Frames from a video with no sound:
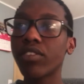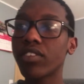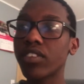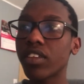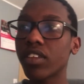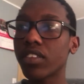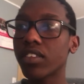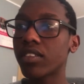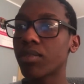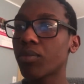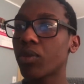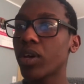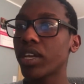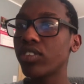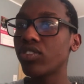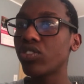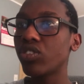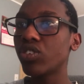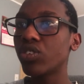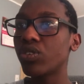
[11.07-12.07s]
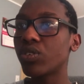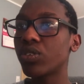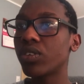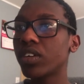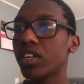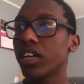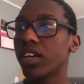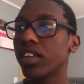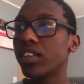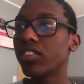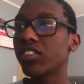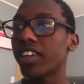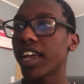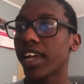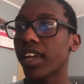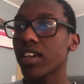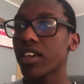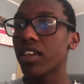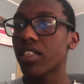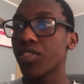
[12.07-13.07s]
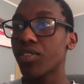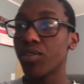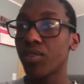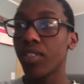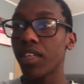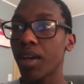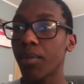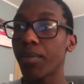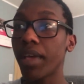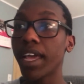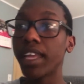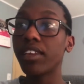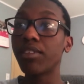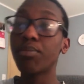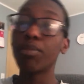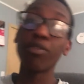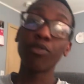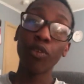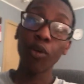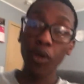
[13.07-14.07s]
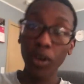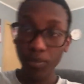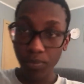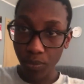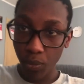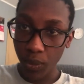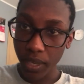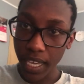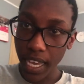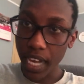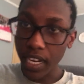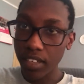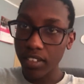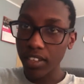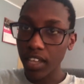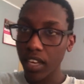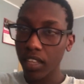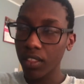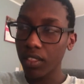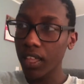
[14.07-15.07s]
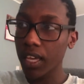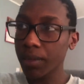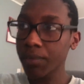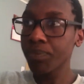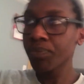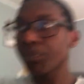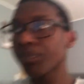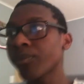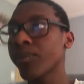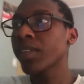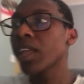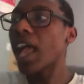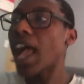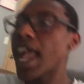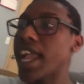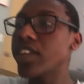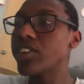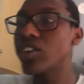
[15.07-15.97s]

results. I'm going to check through them. And before we get into anything, I